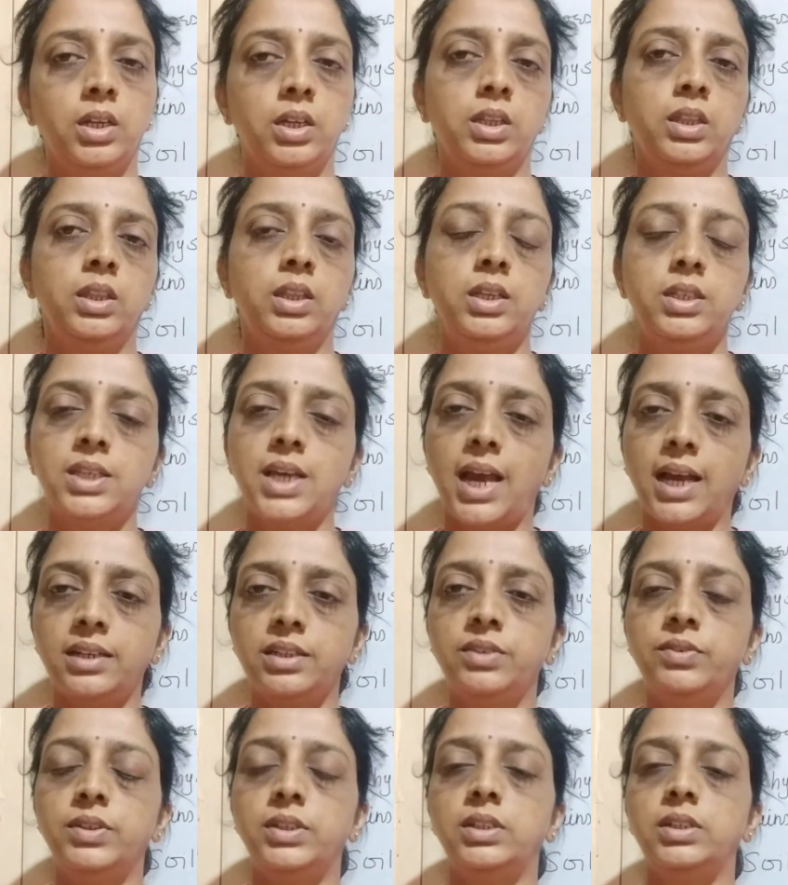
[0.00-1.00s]
This
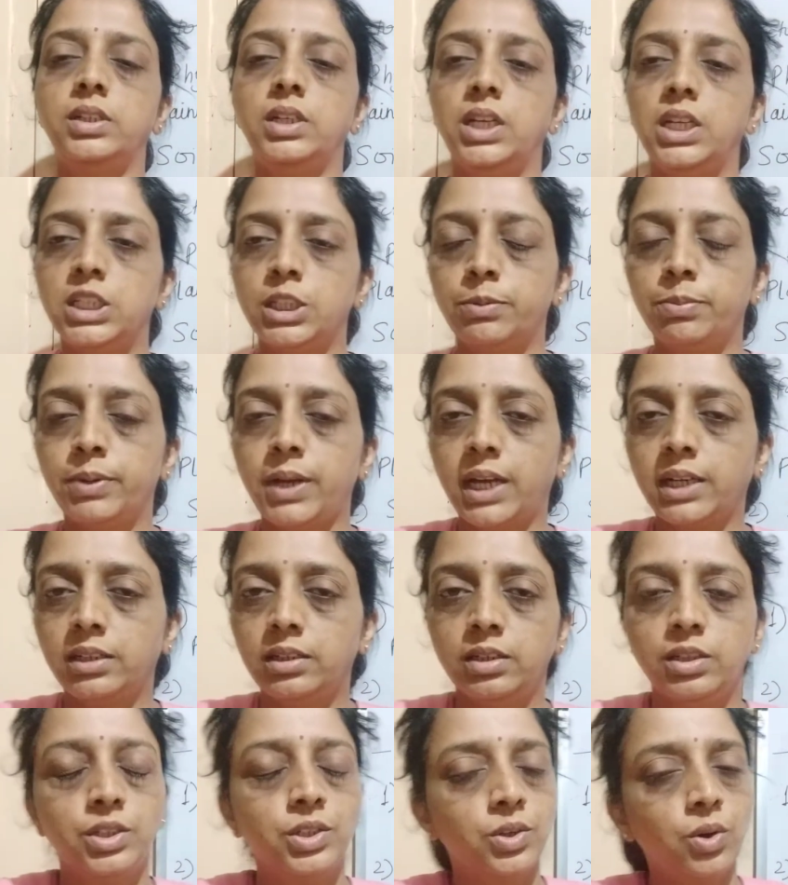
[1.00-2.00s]
activity is
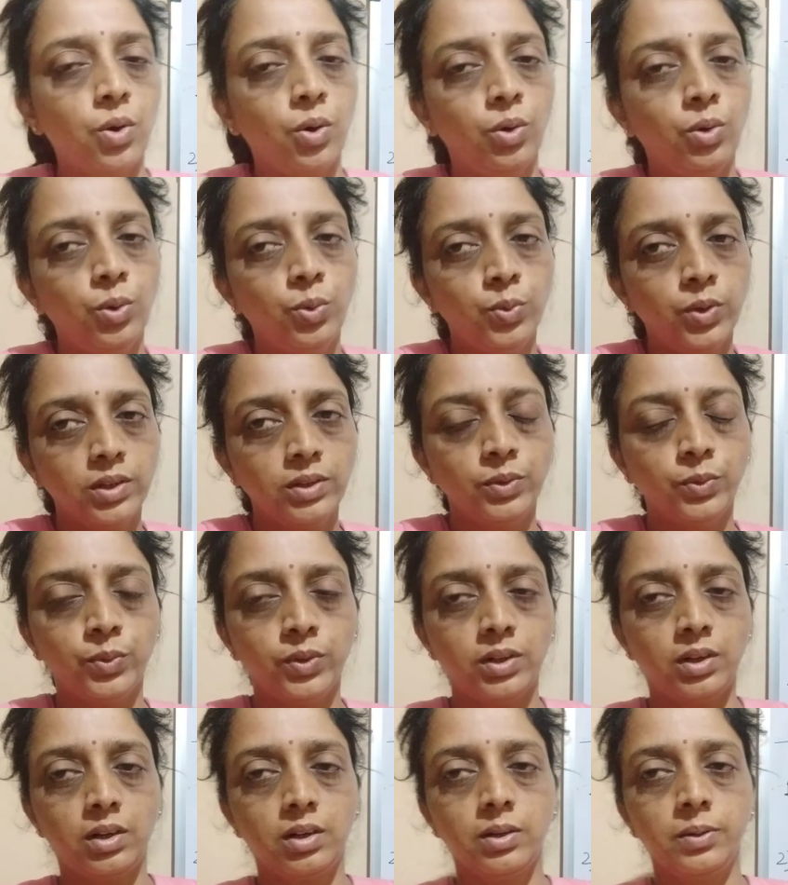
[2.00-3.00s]
practiced all over the
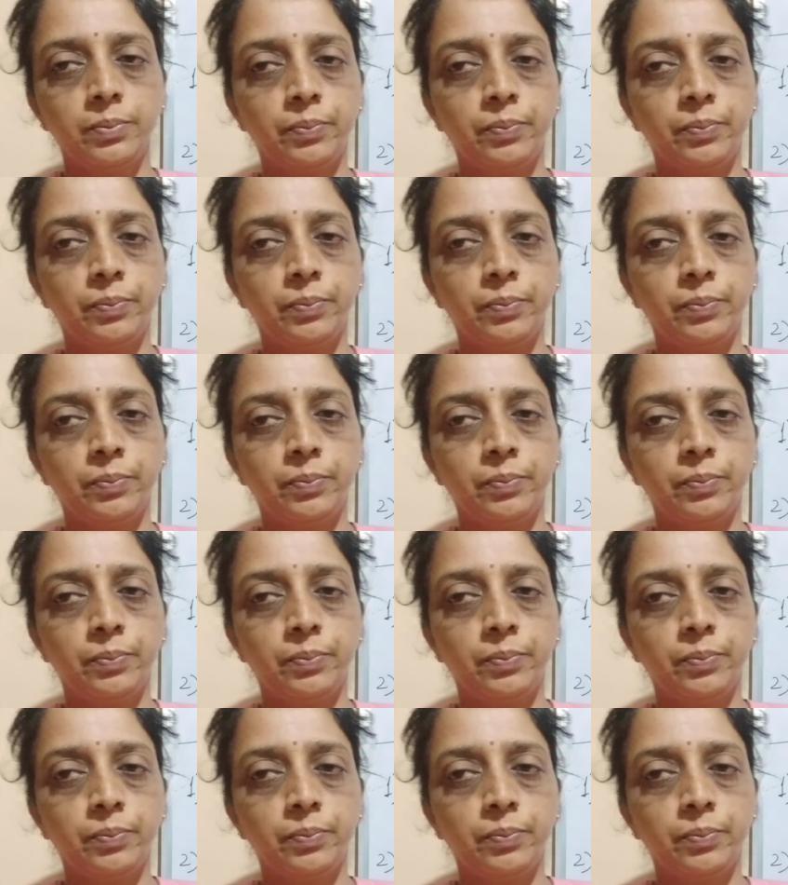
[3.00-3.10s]
world